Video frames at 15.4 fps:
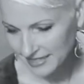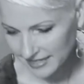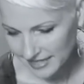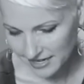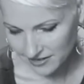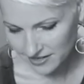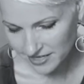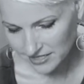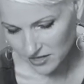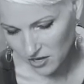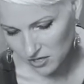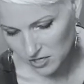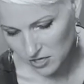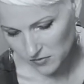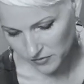here is
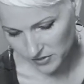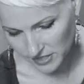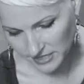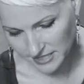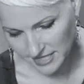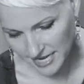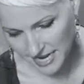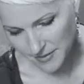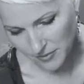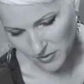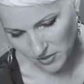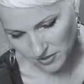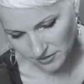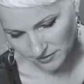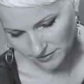all over the
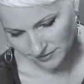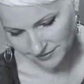table